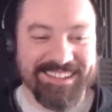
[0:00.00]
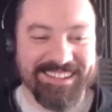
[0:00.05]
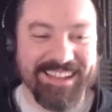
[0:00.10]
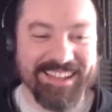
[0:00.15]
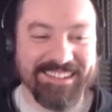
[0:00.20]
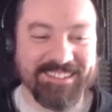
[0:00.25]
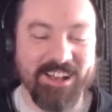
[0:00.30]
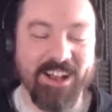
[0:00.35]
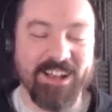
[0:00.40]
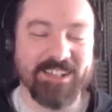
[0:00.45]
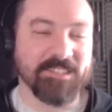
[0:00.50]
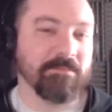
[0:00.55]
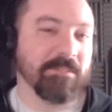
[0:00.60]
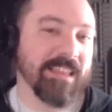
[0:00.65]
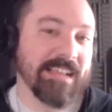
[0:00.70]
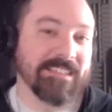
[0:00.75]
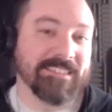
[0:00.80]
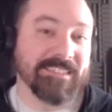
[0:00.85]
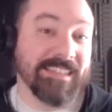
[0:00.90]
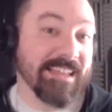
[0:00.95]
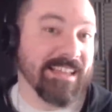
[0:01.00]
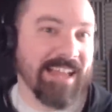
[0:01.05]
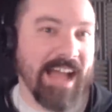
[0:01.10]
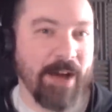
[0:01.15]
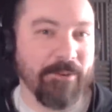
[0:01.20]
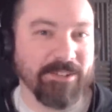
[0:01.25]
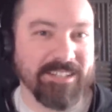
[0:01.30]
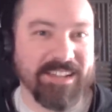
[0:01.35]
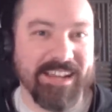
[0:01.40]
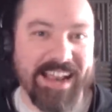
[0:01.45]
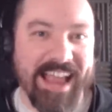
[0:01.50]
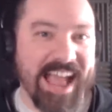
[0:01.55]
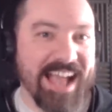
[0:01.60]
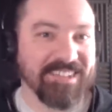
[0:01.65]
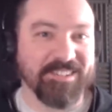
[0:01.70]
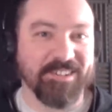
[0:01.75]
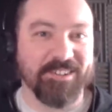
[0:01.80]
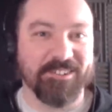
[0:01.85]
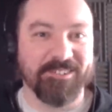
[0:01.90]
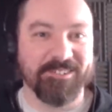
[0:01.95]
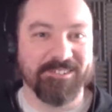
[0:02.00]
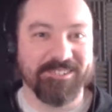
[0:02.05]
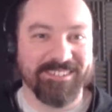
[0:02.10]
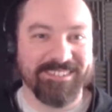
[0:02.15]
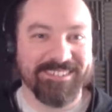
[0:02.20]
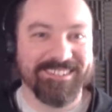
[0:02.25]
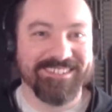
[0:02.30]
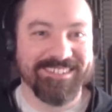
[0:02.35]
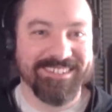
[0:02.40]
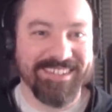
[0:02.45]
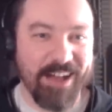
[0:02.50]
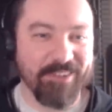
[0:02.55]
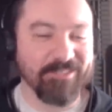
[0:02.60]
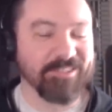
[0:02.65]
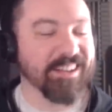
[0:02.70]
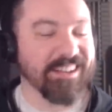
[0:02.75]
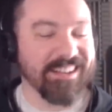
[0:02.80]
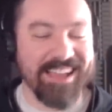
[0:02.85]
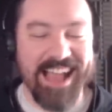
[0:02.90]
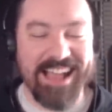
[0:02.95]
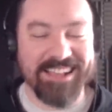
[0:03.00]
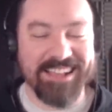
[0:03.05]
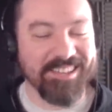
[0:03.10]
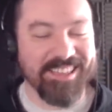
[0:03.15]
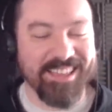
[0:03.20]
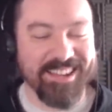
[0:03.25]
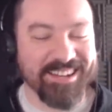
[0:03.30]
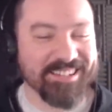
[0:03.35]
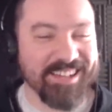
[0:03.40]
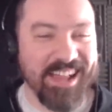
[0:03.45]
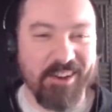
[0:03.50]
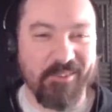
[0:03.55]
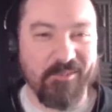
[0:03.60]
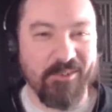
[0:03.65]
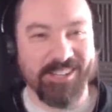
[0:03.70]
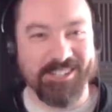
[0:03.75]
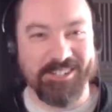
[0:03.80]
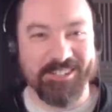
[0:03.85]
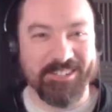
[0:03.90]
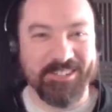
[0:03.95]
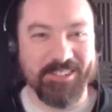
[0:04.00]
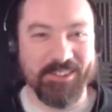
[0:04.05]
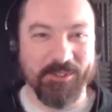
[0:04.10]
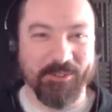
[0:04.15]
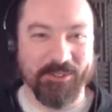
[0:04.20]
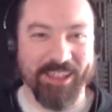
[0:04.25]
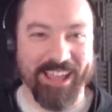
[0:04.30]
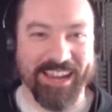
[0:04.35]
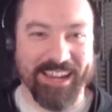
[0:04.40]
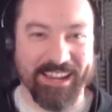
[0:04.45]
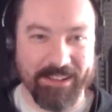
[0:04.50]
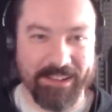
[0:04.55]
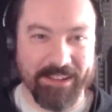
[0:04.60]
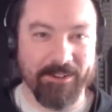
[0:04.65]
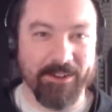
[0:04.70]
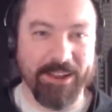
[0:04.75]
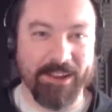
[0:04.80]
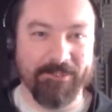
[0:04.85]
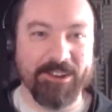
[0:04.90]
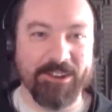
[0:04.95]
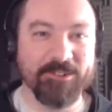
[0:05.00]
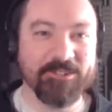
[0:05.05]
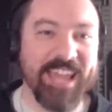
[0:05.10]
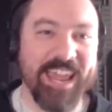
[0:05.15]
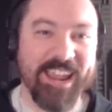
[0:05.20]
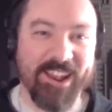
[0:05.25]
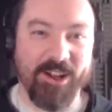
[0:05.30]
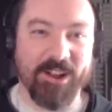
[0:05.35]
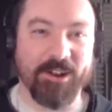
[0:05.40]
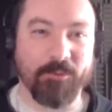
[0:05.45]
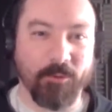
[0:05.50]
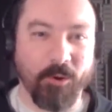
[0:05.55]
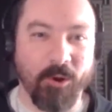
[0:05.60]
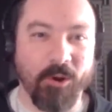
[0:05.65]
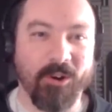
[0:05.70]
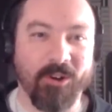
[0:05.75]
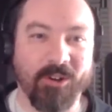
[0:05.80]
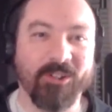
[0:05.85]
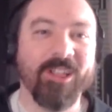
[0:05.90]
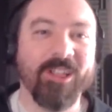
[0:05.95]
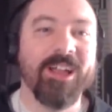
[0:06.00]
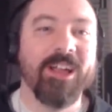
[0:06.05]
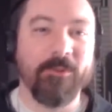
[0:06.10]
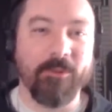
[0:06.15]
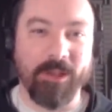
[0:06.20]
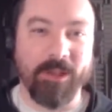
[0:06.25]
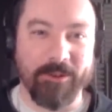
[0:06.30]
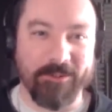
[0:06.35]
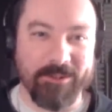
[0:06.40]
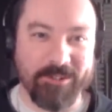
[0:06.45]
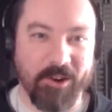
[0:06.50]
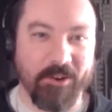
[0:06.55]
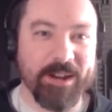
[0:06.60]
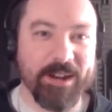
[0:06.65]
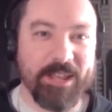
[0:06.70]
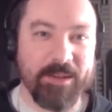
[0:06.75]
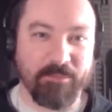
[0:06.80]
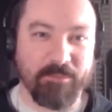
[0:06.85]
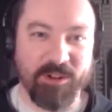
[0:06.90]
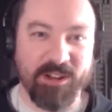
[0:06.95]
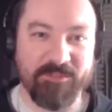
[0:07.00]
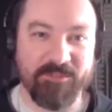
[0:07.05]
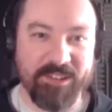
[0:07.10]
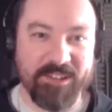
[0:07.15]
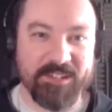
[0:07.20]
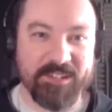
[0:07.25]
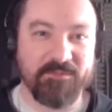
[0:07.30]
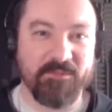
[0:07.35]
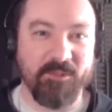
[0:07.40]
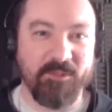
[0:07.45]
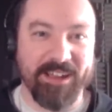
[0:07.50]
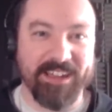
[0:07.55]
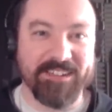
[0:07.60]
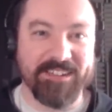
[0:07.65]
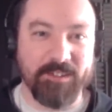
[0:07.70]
It's awesome. Yeah, that's, I was going to ask you. Under. I was going to ask you that exact question too. Yeah. Like in, when you take yeah. on a role where there was already a previous voice.